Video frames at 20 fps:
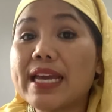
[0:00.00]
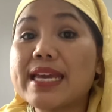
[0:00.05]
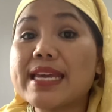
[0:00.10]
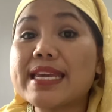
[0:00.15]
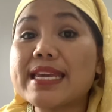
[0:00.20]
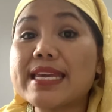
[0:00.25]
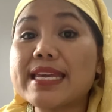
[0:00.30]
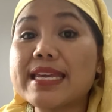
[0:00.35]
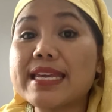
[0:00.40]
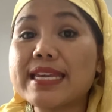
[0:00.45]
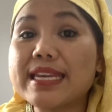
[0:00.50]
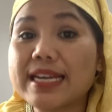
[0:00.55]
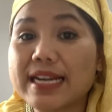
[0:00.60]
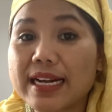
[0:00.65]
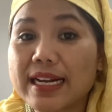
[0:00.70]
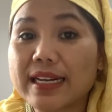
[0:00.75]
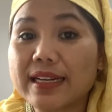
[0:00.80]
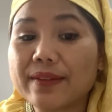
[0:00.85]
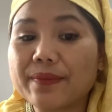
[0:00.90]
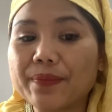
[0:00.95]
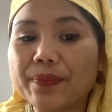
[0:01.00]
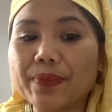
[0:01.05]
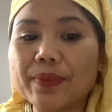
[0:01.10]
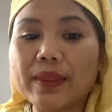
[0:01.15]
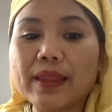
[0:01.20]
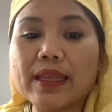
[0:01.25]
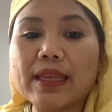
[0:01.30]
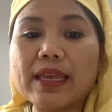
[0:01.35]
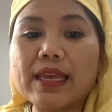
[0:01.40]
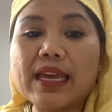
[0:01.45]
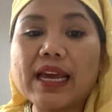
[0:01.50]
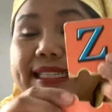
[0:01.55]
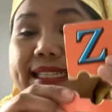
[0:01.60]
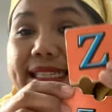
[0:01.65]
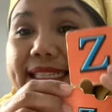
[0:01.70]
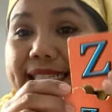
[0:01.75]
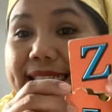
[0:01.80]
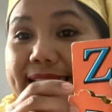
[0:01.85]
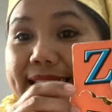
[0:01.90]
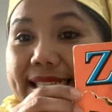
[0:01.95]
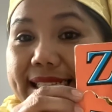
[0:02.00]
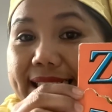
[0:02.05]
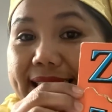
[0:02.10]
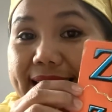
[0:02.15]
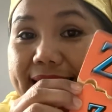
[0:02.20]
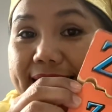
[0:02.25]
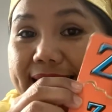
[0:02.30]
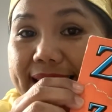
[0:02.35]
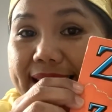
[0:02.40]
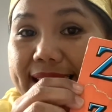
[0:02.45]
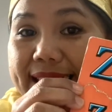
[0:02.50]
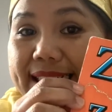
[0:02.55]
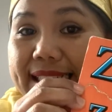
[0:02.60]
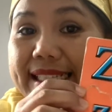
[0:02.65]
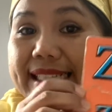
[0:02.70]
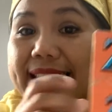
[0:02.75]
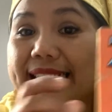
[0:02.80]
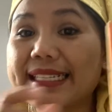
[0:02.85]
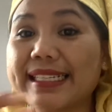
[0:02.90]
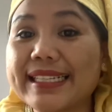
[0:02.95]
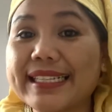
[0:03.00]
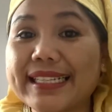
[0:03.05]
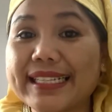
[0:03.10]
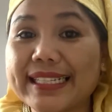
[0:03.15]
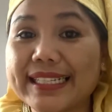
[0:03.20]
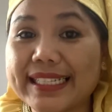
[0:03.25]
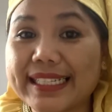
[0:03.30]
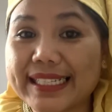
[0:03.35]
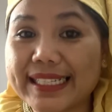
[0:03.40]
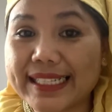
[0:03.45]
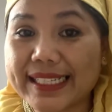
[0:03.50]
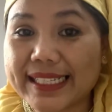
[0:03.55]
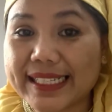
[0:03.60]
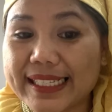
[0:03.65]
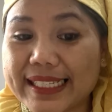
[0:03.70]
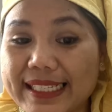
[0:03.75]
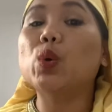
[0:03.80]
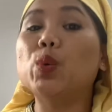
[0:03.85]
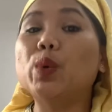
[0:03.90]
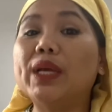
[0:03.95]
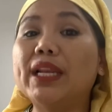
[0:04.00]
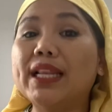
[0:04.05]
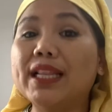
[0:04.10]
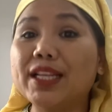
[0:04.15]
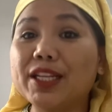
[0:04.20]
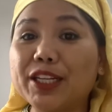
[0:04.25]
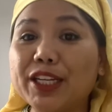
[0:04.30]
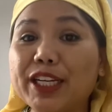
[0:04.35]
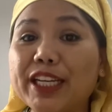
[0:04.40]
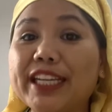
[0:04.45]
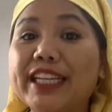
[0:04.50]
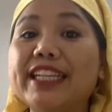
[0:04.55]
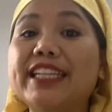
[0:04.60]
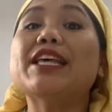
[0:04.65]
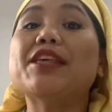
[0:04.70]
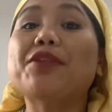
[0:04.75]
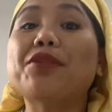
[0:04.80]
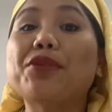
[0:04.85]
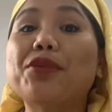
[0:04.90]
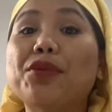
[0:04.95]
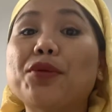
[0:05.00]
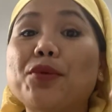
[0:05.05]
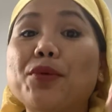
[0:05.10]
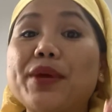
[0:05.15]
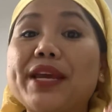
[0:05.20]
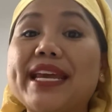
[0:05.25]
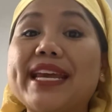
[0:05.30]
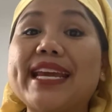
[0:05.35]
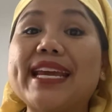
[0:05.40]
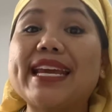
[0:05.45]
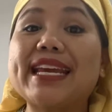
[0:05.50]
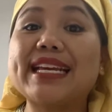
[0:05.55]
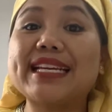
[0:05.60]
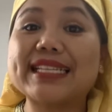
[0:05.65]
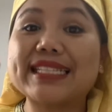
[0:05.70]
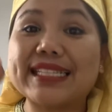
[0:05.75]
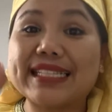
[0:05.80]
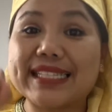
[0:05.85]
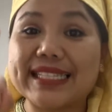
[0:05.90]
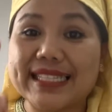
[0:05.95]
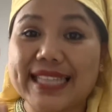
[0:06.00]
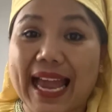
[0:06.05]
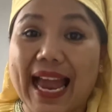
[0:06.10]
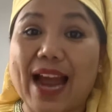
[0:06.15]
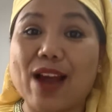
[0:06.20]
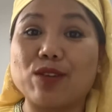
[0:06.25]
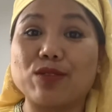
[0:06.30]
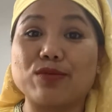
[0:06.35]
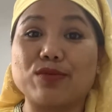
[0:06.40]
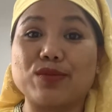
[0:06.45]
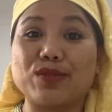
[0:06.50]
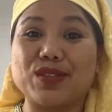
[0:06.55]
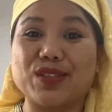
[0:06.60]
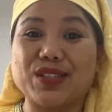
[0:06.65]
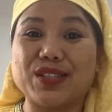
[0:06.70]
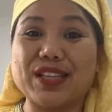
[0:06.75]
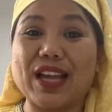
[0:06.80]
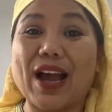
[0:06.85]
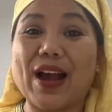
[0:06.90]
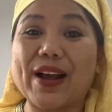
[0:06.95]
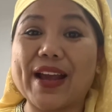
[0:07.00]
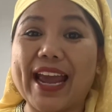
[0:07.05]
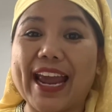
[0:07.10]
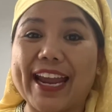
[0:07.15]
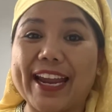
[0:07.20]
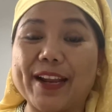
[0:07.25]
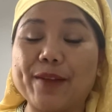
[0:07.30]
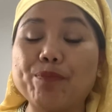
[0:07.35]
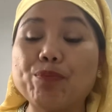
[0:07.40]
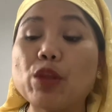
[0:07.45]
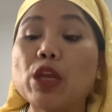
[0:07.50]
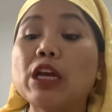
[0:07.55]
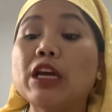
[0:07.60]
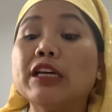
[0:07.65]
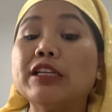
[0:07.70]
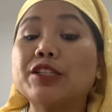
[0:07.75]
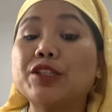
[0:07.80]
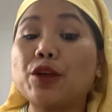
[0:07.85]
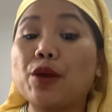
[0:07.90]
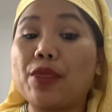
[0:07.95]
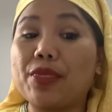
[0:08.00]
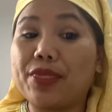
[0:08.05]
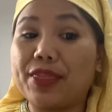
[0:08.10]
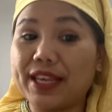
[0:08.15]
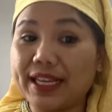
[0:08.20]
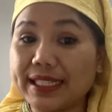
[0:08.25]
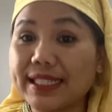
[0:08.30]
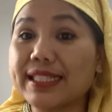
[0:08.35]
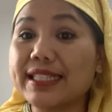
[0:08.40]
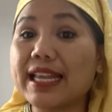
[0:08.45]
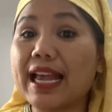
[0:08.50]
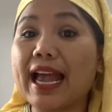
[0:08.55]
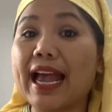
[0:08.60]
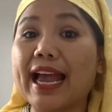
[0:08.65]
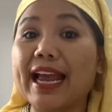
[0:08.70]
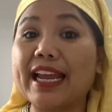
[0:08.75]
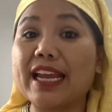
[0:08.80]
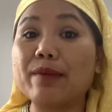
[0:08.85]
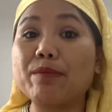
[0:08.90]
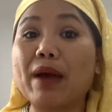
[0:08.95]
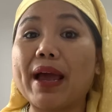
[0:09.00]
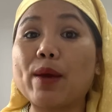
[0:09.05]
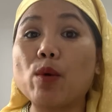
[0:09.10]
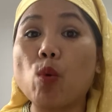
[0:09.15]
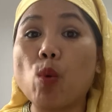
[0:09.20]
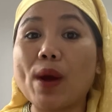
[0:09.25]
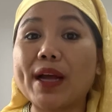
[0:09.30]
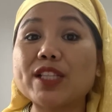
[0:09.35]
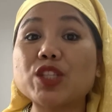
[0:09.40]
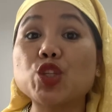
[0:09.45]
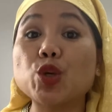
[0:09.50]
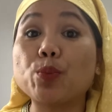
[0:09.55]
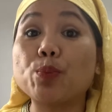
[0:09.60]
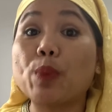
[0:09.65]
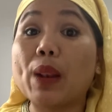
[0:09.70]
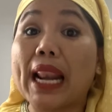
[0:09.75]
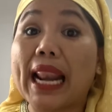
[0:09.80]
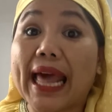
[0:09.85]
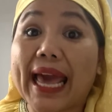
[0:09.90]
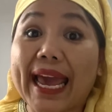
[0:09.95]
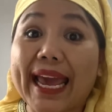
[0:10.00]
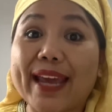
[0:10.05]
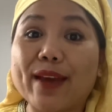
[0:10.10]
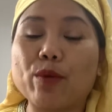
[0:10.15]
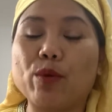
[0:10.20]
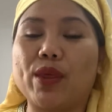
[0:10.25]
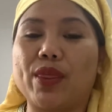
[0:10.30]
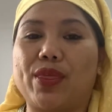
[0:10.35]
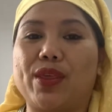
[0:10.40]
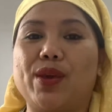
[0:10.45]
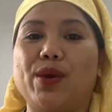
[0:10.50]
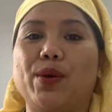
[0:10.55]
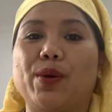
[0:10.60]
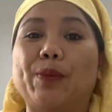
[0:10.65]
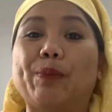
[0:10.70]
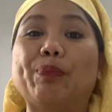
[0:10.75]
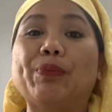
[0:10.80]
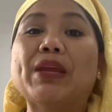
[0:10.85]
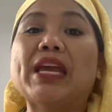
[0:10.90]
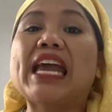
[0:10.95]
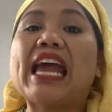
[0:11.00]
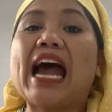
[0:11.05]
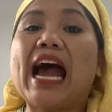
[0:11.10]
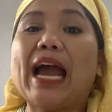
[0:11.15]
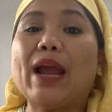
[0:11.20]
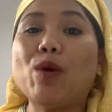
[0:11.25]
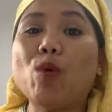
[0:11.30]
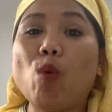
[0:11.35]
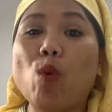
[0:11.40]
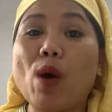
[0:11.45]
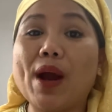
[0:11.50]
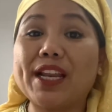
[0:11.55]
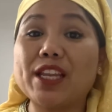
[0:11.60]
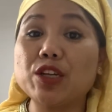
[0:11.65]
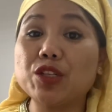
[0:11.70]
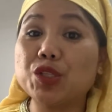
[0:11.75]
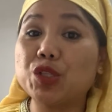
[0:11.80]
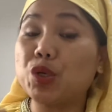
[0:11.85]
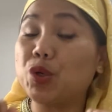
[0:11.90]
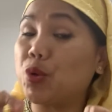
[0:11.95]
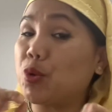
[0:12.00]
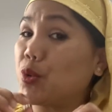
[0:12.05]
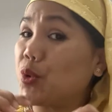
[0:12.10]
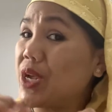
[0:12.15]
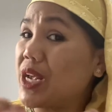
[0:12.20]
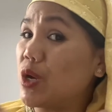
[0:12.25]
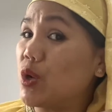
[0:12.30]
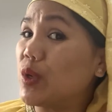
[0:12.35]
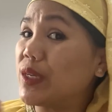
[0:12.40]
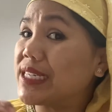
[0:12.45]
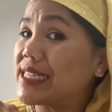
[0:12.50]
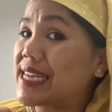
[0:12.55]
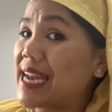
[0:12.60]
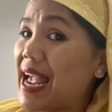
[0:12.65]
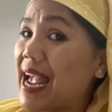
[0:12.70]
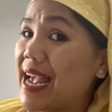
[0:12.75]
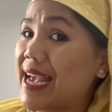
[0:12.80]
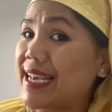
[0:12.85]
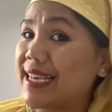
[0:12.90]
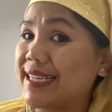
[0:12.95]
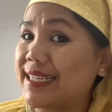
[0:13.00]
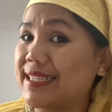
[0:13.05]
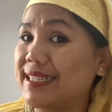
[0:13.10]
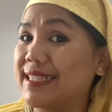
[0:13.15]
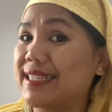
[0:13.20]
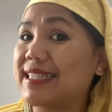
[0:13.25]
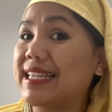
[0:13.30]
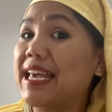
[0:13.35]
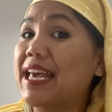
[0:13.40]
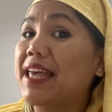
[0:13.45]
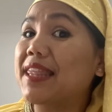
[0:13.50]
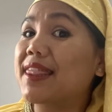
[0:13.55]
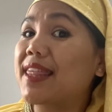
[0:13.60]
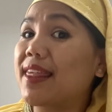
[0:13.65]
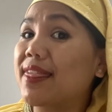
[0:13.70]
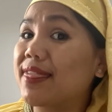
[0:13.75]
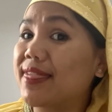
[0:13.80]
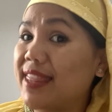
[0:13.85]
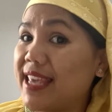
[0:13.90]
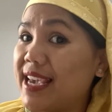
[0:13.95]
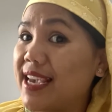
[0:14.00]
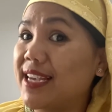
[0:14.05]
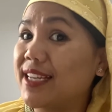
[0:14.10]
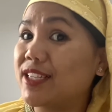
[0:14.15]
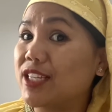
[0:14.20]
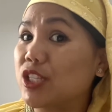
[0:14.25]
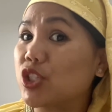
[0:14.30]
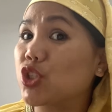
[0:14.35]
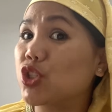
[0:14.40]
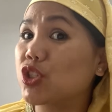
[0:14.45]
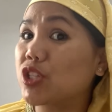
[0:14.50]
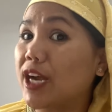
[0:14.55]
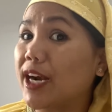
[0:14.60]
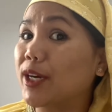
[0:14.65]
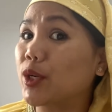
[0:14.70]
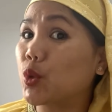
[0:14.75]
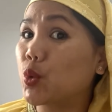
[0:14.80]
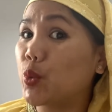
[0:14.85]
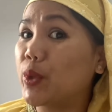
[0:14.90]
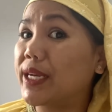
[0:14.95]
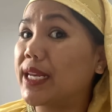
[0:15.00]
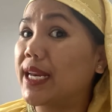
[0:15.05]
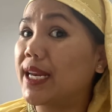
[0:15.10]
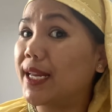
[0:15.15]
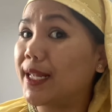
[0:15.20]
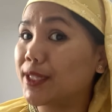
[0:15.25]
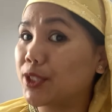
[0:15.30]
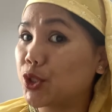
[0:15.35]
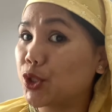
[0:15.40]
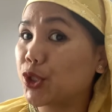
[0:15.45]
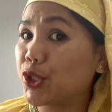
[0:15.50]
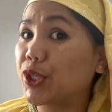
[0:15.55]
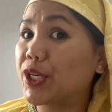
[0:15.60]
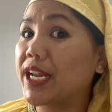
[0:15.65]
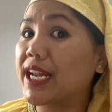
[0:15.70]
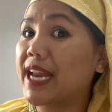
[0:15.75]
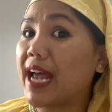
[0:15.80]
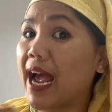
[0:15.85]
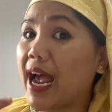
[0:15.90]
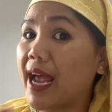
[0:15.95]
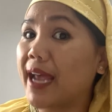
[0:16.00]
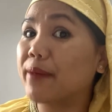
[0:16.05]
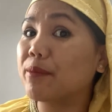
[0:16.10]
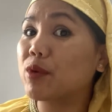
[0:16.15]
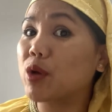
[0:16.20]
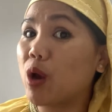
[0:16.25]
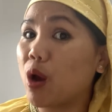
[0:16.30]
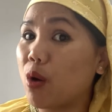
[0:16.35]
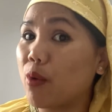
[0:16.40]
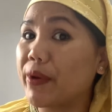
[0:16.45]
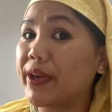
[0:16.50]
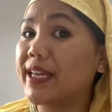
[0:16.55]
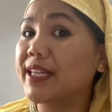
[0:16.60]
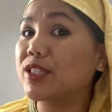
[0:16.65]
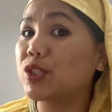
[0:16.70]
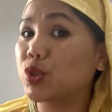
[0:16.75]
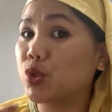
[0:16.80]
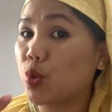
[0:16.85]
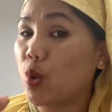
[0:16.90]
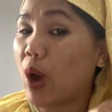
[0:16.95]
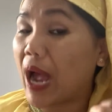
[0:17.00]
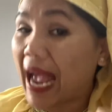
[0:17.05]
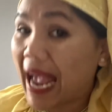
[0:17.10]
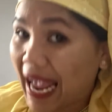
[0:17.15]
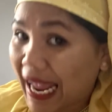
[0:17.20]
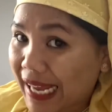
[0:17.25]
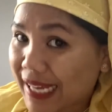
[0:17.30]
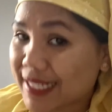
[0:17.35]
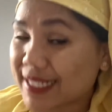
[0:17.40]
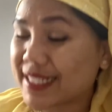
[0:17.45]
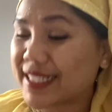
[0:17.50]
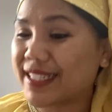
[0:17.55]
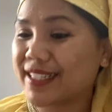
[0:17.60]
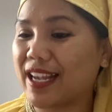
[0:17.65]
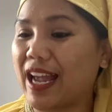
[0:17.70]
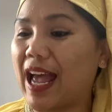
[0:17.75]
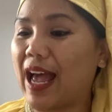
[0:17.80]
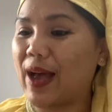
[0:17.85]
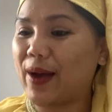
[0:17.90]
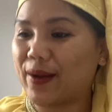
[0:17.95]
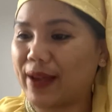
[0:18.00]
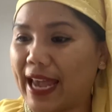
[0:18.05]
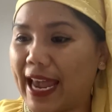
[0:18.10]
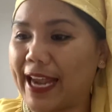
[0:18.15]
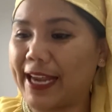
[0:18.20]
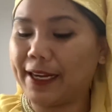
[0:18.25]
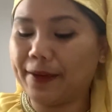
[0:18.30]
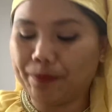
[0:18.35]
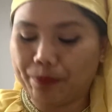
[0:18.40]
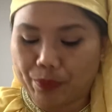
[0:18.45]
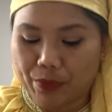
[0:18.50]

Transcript: Y, Z z. We learned three sounds, okay? So this time I want to play with you. I want you to recognize the thing that start with the letter that I'm going to ask, okay?